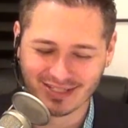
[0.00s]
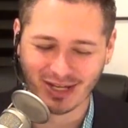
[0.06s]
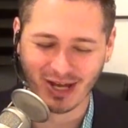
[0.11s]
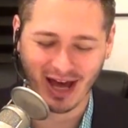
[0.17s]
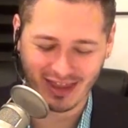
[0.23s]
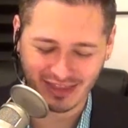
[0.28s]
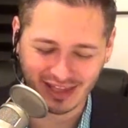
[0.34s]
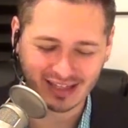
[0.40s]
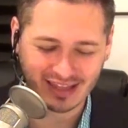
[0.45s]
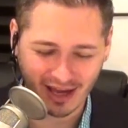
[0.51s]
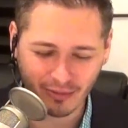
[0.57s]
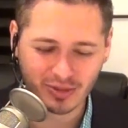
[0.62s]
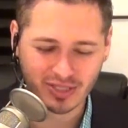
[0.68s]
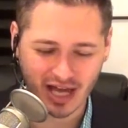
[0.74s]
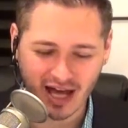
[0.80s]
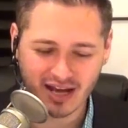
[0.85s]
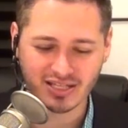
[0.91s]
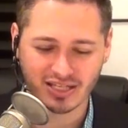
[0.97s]
so I think that was
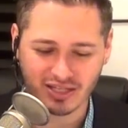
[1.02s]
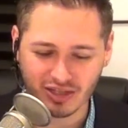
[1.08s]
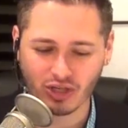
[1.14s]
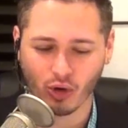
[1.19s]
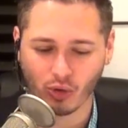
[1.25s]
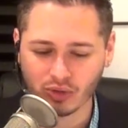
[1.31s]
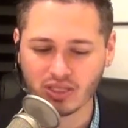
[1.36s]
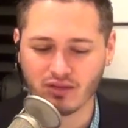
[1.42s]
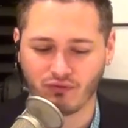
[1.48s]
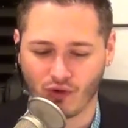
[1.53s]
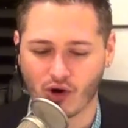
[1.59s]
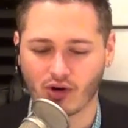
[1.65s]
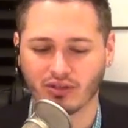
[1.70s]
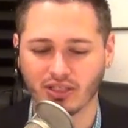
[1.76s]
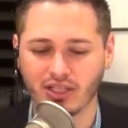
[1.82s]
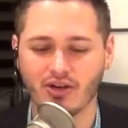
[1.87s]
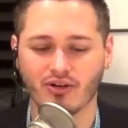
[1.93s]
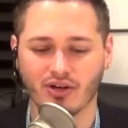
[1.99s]
honestly the only
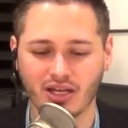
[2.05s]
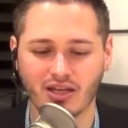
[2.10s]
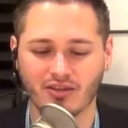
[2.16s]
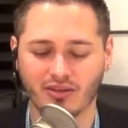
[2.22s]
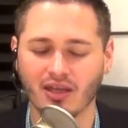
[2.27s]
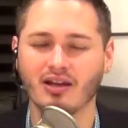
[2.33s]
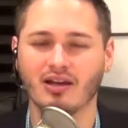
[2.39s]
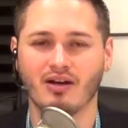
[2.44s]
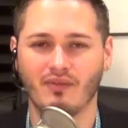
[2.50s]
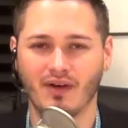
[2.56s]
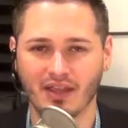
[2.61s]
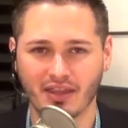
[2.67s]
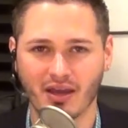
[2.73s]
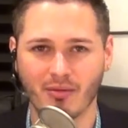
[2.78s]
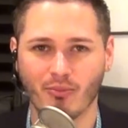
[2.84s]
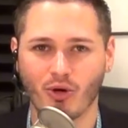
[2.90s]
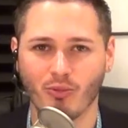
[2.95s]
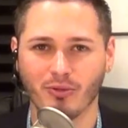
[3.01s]
foreign leader he could think of at
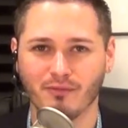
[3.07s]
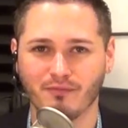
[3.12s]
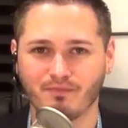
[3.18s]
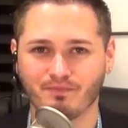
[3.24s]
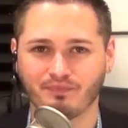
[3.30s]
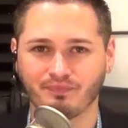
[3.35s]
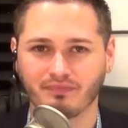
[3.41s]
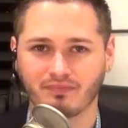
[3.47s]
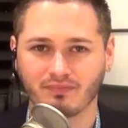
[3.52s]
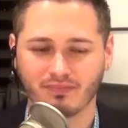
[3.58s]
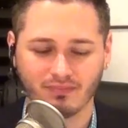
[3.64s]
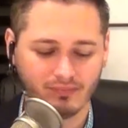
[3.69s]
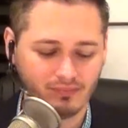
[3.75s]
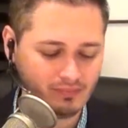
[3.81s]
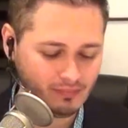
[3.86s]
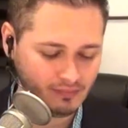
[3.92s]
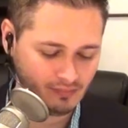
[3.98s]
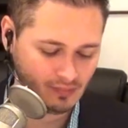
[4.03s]
that moment.
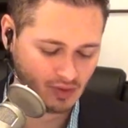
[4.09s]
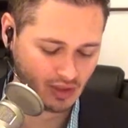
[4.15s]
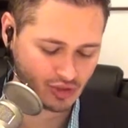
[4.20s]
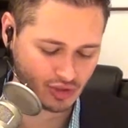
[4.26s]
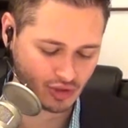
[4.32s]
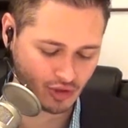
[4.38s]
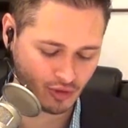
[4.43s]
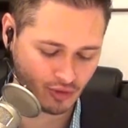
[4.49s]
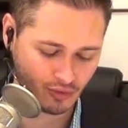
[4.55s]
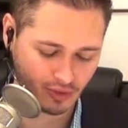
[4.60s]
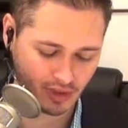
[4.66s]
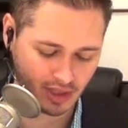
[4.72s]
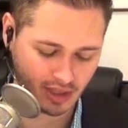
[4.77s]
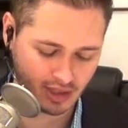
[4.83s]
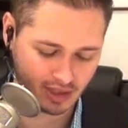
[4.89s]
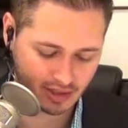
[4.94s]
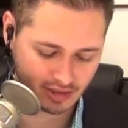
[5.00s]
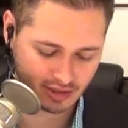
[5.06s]
So,
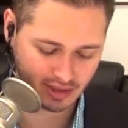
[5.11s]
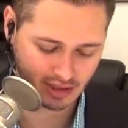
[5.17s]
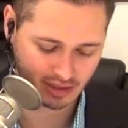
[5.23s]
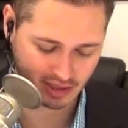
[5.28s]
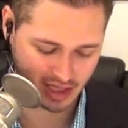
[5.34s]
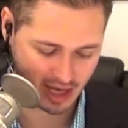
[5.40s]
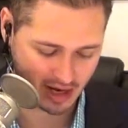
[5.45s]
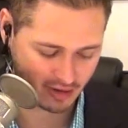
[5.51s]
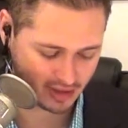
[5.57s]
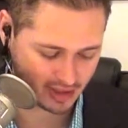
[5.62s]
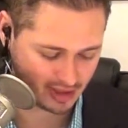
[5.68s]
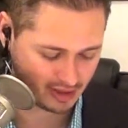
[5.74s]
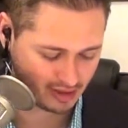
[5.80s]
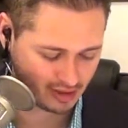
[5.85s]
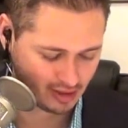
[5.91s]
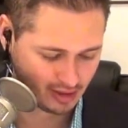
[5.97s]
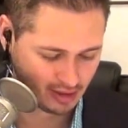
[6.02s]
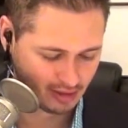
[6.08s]
uh, yeah, Gary,
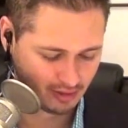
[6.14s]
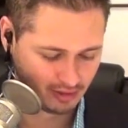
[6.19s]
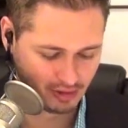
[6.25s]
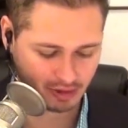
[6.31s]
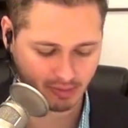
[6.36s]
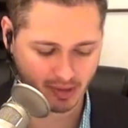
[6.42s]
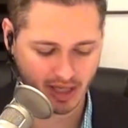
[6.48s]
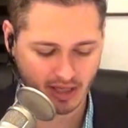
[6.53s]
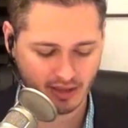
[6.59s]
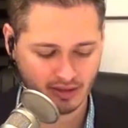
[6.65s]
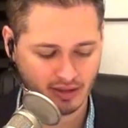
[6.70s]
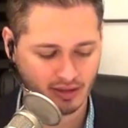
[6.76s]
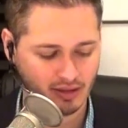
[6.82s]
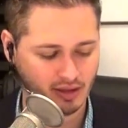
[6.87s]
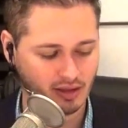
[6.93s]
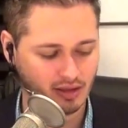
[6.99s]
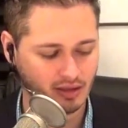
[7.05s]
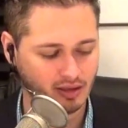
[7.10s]
look, man,
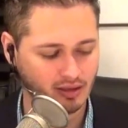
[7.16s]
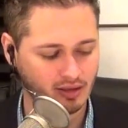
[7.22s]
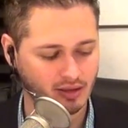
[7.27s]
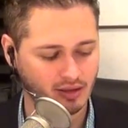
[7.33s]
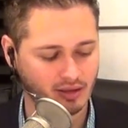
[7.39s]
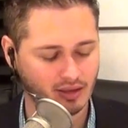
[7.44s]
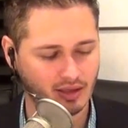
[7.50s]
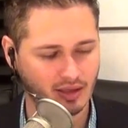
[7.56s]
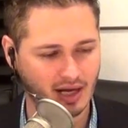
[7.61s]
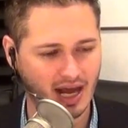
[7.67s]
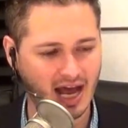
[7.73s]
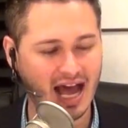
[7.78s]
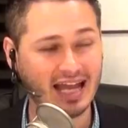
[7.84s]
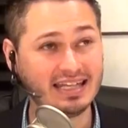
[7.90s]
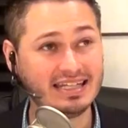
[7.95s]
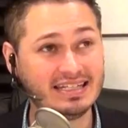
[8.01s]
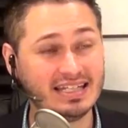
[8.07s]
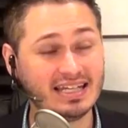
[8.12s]

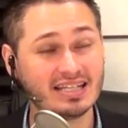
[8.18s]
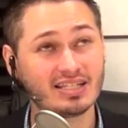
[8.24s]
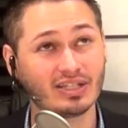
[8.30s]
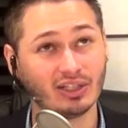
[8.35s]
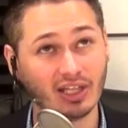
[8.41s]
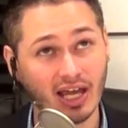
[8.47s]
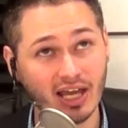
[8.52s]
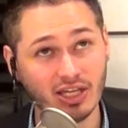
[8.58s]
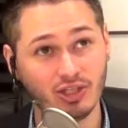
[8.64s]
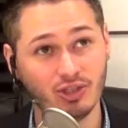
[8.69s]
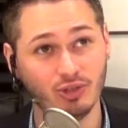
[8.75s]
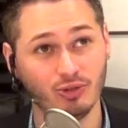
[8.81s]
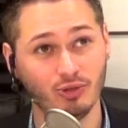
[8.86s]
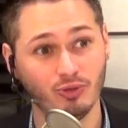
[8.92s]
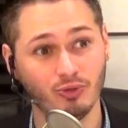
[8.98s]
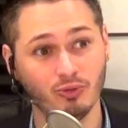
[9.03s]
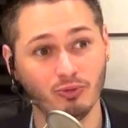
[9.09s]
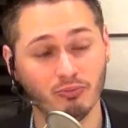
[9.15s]
I dislike
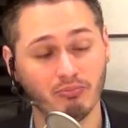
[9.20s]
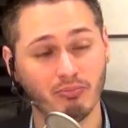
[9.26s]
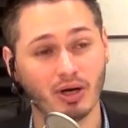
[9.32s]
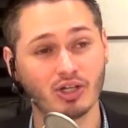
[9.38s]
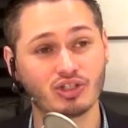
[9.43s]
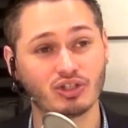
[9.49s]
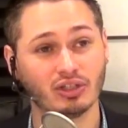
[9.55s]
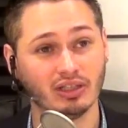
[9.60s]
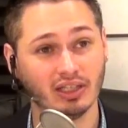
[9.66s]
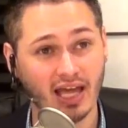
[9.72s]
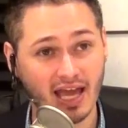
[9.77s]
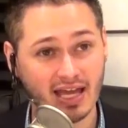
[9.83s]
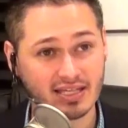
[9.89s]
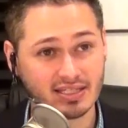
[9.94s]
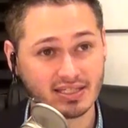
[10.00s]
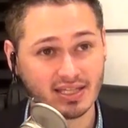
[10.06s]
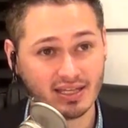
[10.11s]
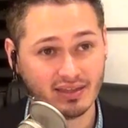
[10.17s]
you much
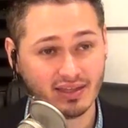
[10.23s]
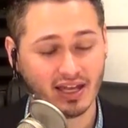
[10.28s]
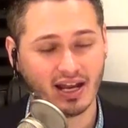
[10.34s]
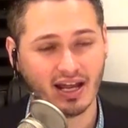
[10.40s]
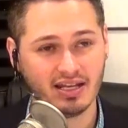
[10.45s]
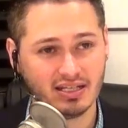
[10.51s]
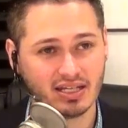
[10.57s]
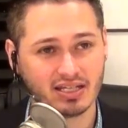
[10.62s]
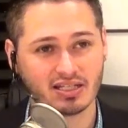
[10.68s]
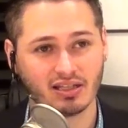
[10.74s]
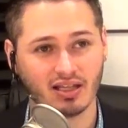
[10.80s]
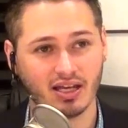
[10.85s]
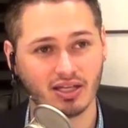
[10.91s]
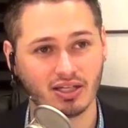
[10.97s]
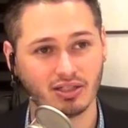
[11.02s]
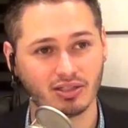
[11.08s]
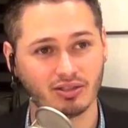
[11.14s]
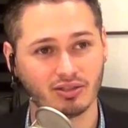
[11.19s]
less than I
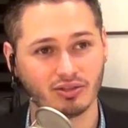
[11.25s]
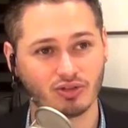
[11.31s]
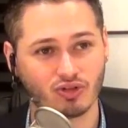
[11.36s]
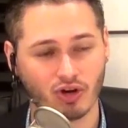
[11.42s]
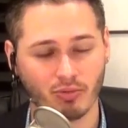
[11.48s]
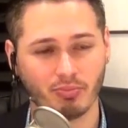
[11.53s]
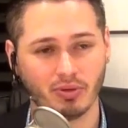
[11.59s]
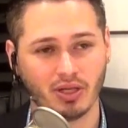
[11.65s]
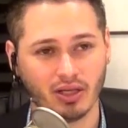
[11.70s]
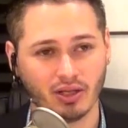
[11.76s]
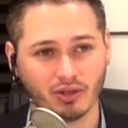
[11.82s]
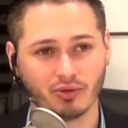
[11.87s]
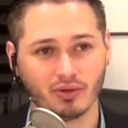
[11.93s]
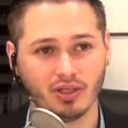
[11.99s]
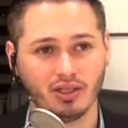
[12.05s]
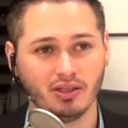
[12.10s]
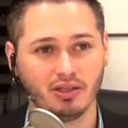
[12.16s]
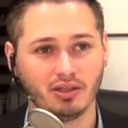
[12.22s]
dislike Trump and
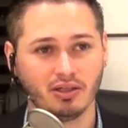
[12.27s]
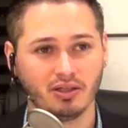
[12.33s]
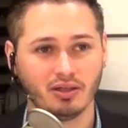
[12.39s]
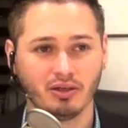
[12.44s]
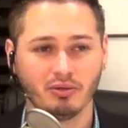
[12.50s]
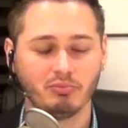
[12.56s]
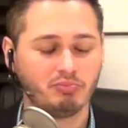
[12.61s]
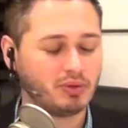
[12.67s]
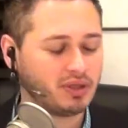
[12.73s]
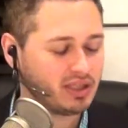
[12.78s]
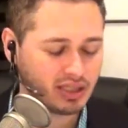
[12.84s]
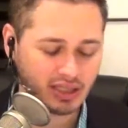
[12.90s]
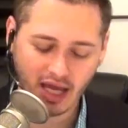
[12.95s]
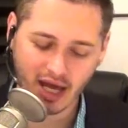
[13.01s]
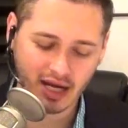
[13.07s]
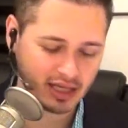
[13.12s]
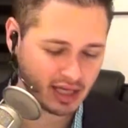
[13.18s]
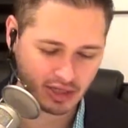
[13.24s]
Hillary, but you
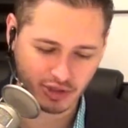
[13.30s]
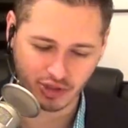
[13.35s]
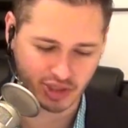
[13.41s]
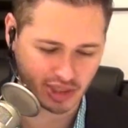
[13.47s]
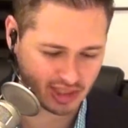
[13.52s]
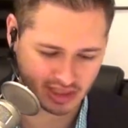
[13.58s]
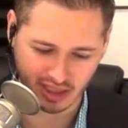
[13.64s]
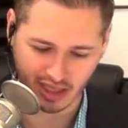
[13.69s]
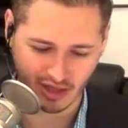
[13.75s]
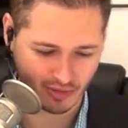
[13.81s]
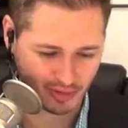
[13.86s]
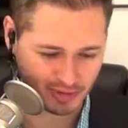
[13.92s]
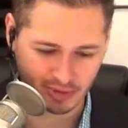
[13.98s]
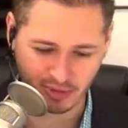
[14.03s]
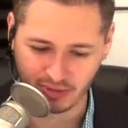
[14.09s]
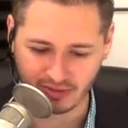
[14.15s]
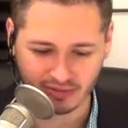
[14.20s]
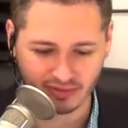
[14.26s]
got to get your shit together,
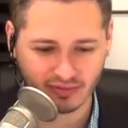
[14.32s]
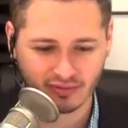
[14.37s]
dude.